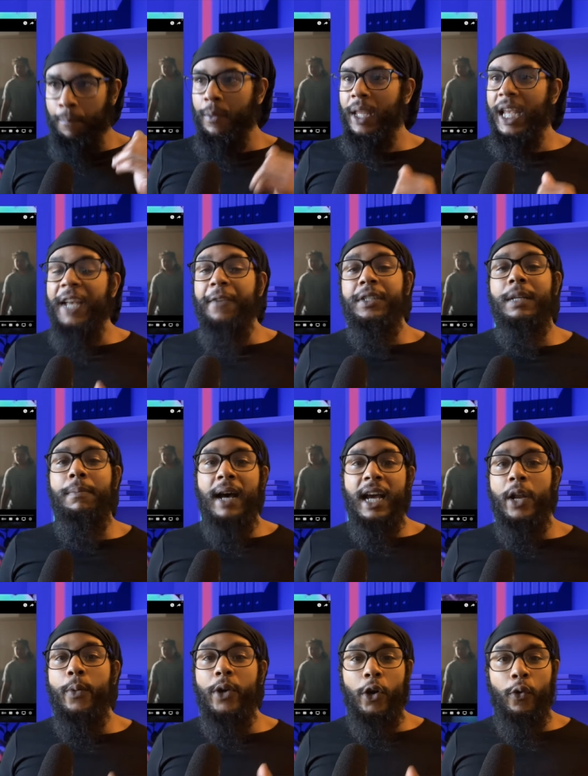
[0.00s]
If somebody
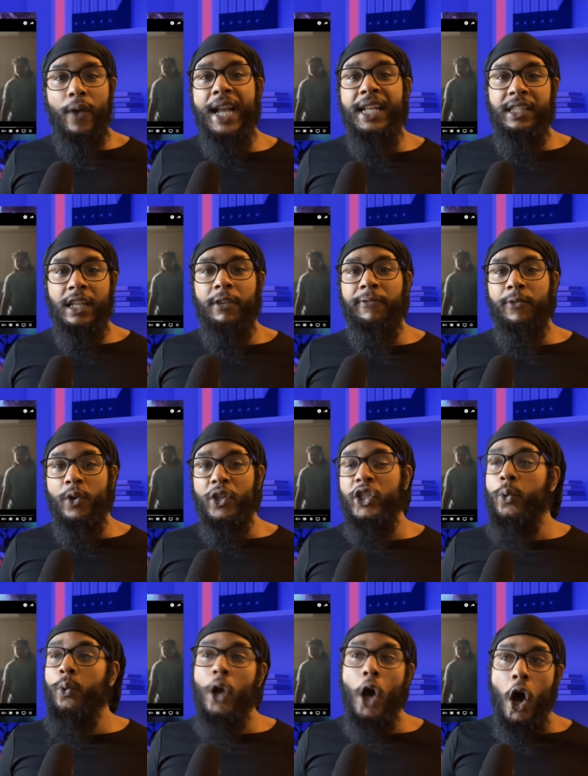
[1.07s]
were to raise their voice, you
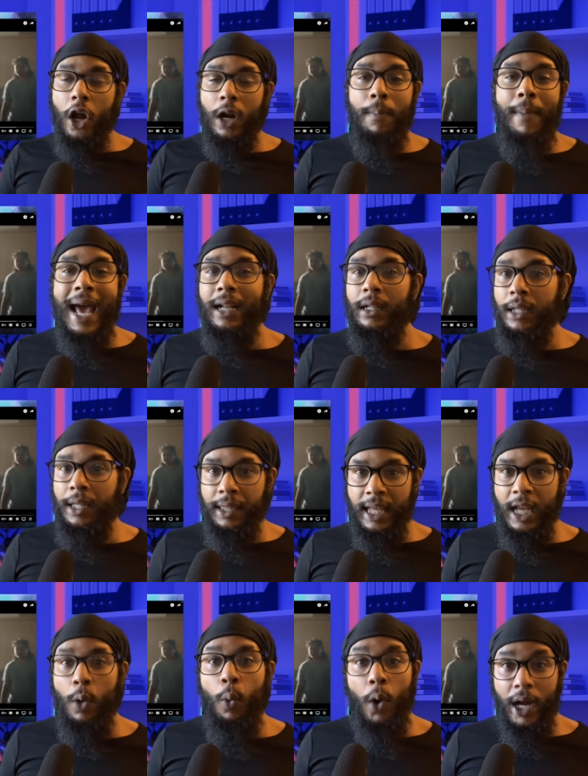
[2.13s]
would automatically think
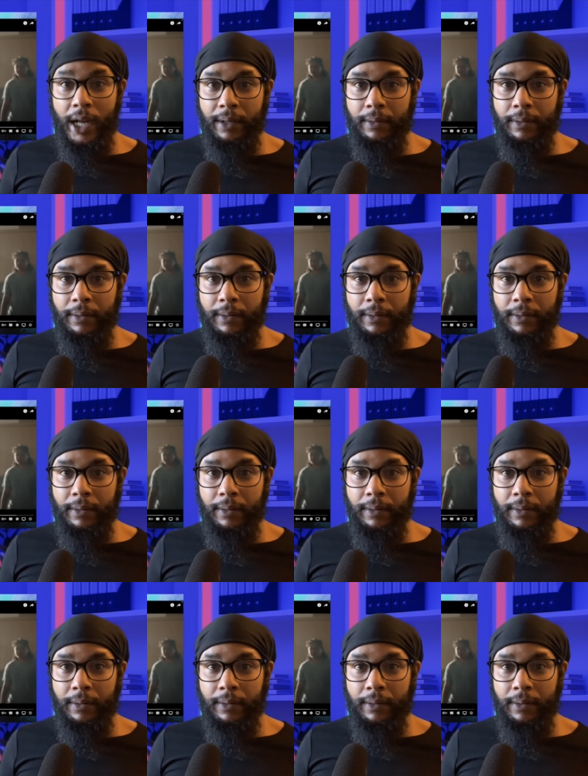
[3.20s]
what?